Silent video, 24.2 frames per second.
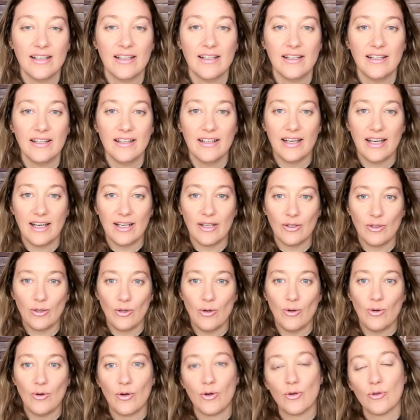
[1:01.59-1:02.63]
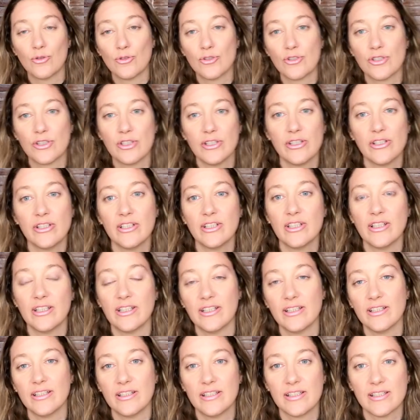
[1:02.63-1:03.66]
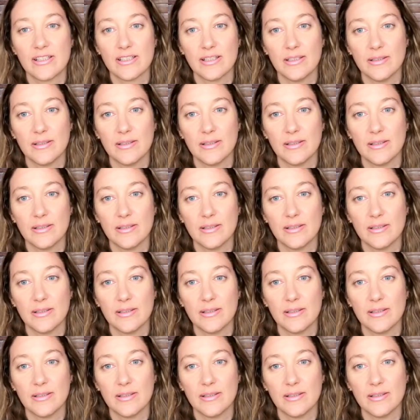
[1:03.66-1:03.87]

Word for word: uh, I don't know, ocean, it's